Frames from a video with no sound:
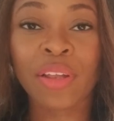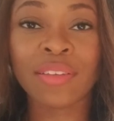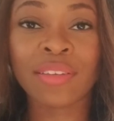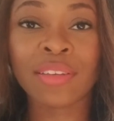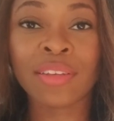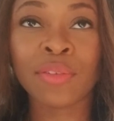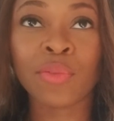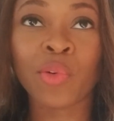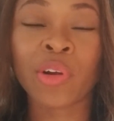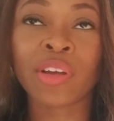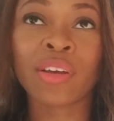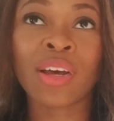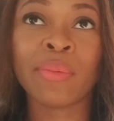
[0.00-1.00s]
offensive,
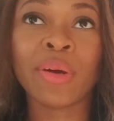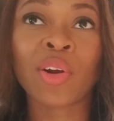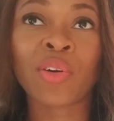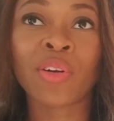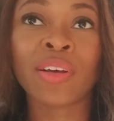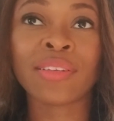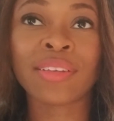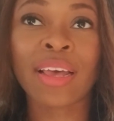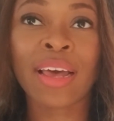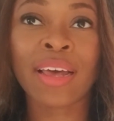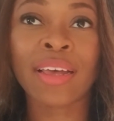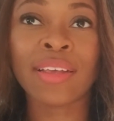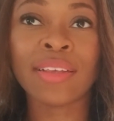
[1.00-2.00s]
or could come across
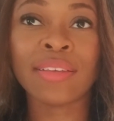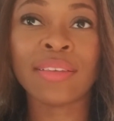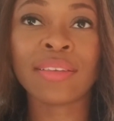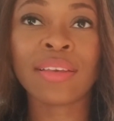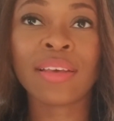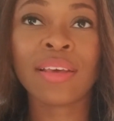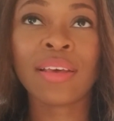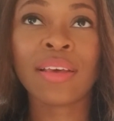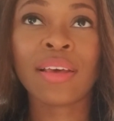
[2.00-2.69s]
as